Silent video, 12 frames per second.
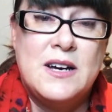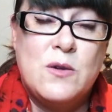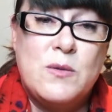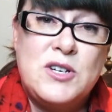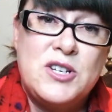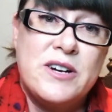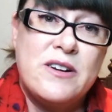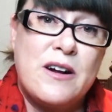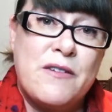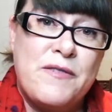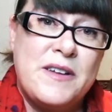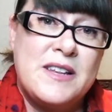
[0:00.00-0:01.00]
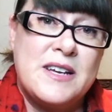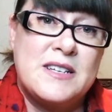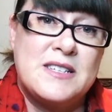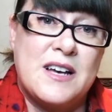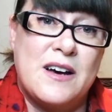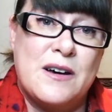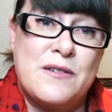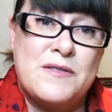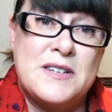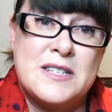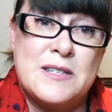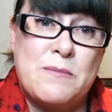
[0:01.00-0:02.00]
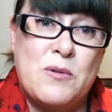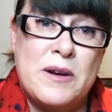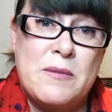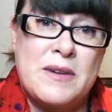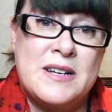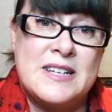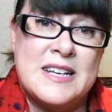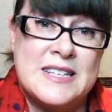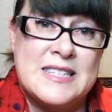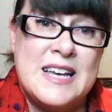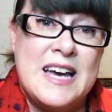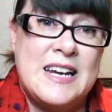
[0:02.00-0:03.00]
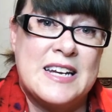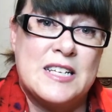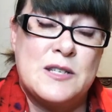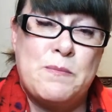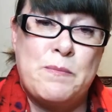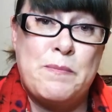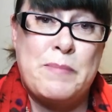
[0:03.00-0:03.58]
we shared our feelings of disappointment and sadness,